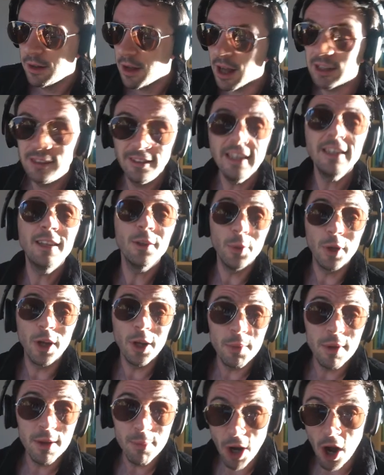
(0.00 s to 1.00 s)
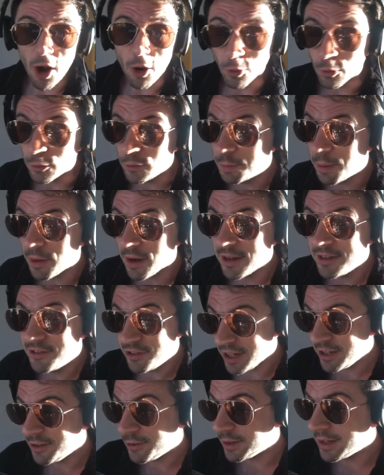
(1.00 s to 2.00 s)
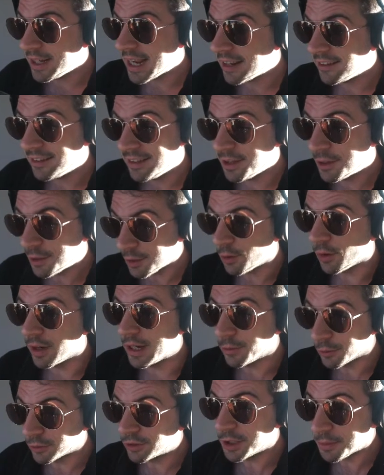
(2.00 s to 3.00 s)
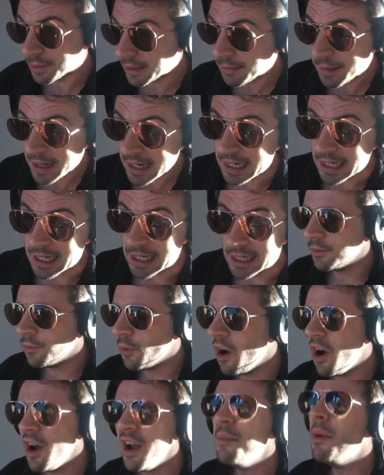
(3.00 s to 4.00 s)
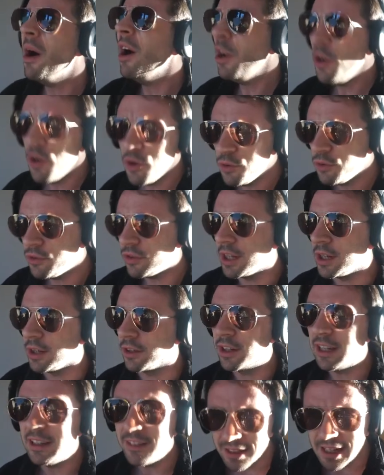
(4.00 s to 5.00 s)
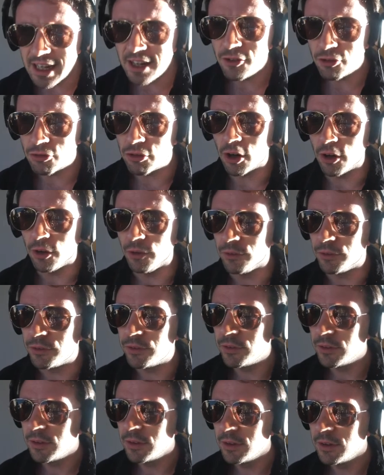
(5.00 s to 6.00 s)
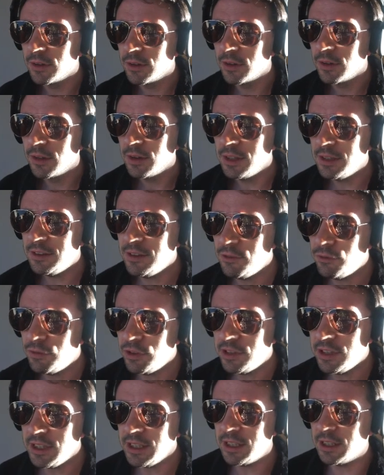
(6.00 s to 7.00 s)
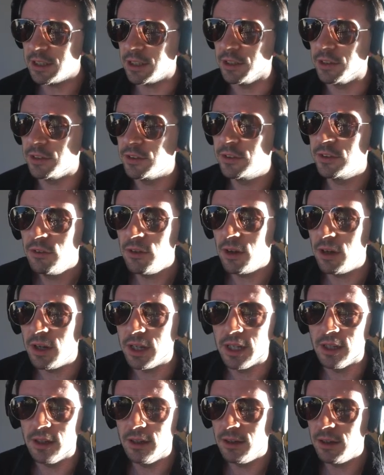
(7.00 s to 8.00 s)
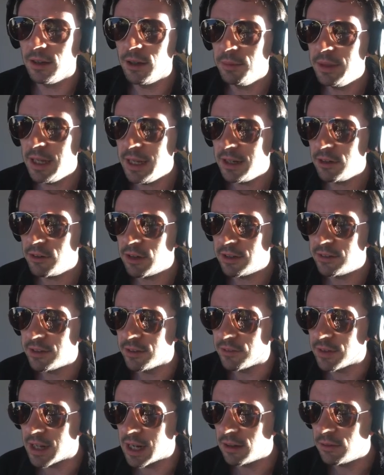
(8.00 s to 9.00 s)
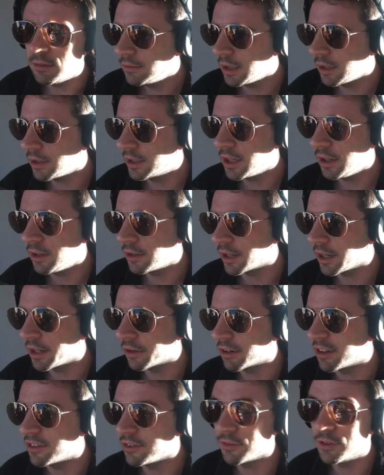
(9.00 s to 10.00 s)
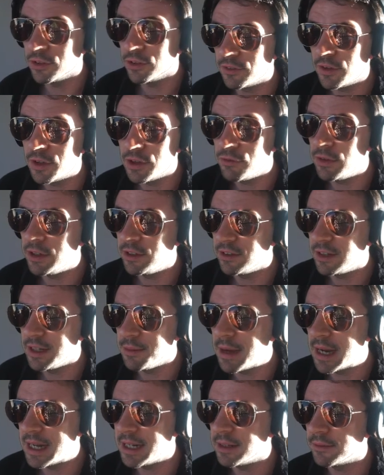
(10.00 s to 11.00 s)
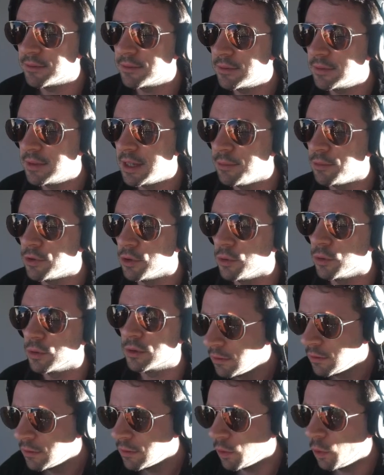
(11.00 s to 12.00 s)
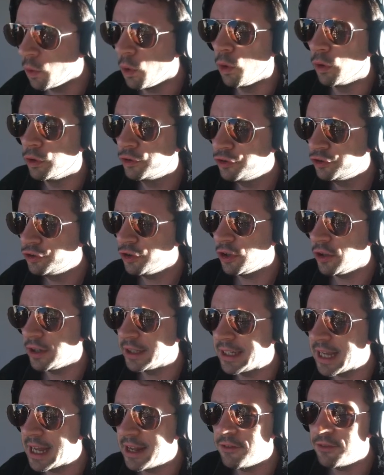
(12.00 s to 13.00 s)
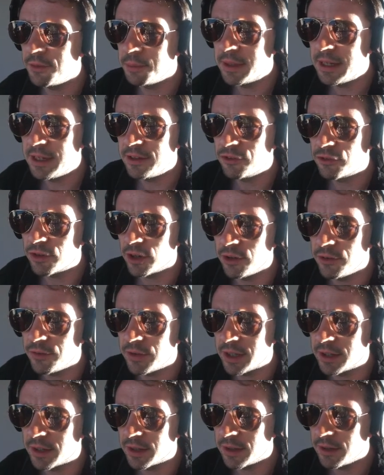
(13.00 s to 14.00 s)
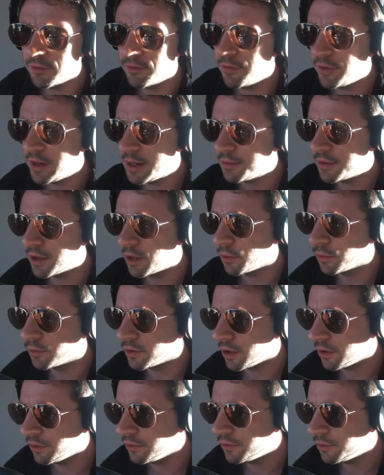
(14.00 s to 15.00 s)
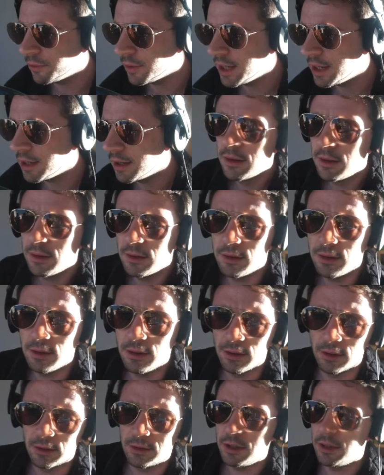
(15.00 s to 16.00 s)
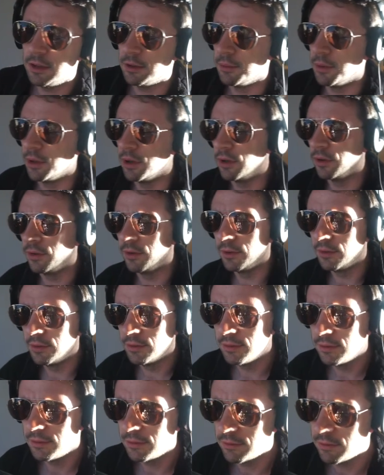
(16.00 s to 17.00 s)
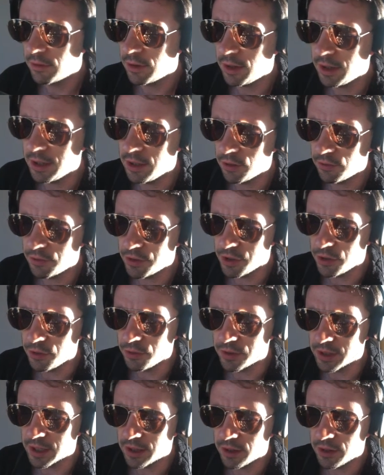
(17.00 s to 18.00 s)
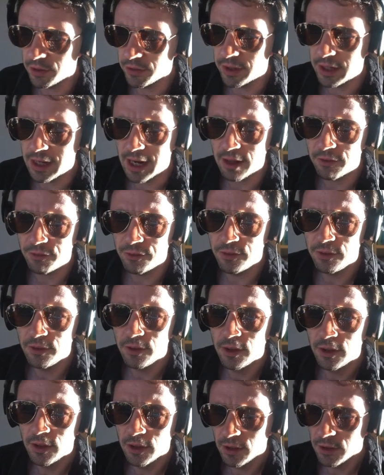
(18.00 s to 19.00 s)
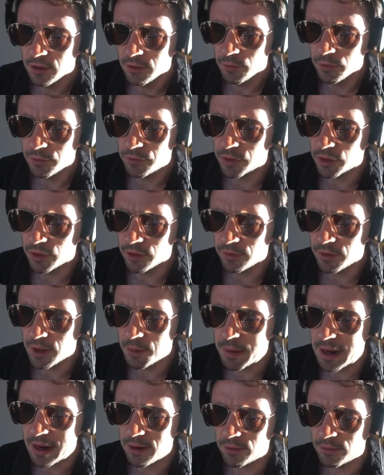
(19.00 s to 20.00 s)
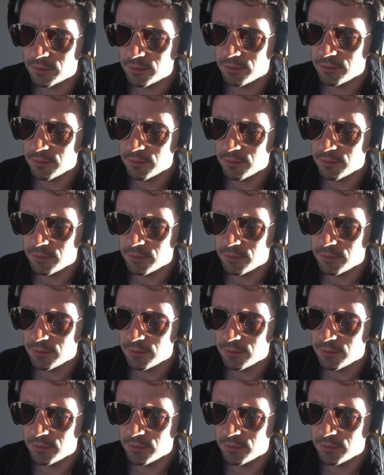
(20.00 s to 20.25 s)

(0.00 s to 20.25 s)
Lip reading: said there were going to be goals, but I genuinely actually thought it was going to be me. Why am I losing to Kidsgrove? This is ridiculous. Right, I'm getting aggressive now. I can't get aggressive only recently made a team talk. Oh, shot again from Kidsgrove and Phillips holds onto it. Oh, come on. Right, Orenuga on the left. We've got about